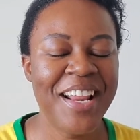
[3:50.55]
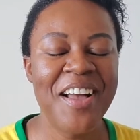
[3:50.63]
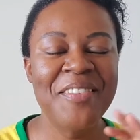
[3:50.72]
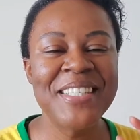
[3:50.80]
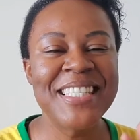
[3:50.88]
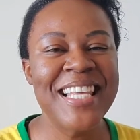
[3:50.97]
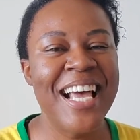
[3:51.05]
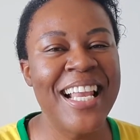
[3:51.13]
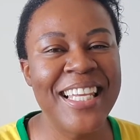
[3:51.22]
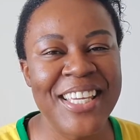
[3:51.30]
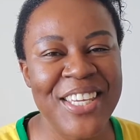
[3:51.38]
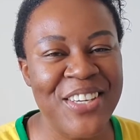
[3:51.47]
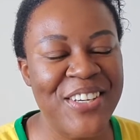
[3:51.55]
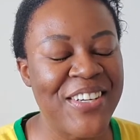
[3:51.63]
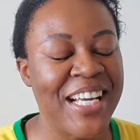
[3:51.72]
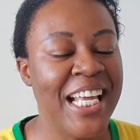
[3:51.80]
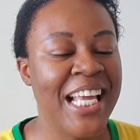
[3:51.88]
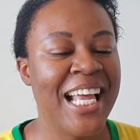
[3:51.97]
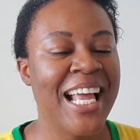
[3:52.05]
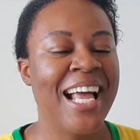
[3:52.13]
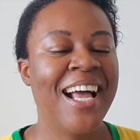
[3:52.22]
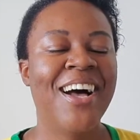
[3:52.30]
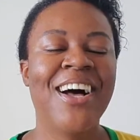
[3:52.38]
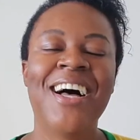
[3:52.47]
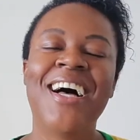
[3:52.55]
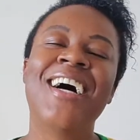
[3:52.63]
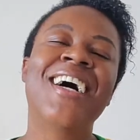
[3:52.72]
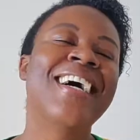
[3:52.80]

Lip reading: I'm telling you, oh,